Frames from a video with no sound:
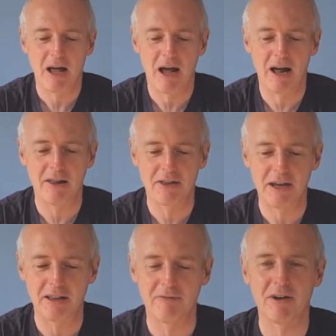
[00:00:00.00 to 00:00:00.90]
uh,
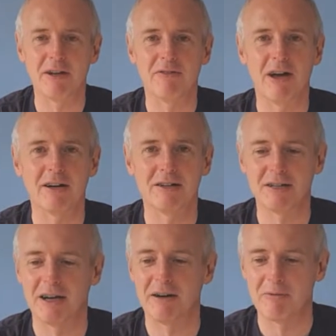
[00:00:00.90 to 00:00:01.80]
the, the Vini
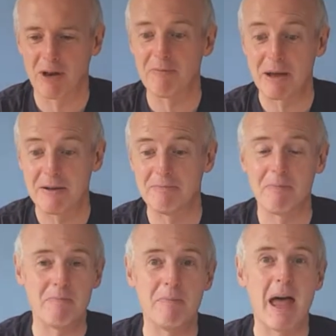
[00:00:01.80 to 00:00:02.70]
uh, will have been
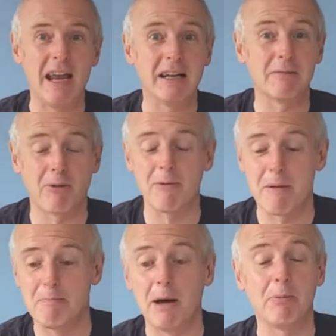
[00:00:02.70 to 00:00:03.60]
made, it'll probably
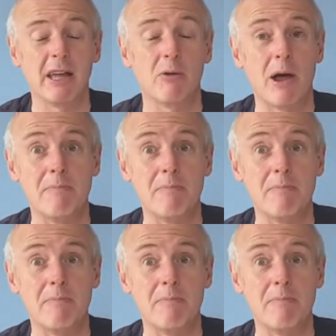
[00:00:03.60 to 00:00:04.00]
be bubbling away,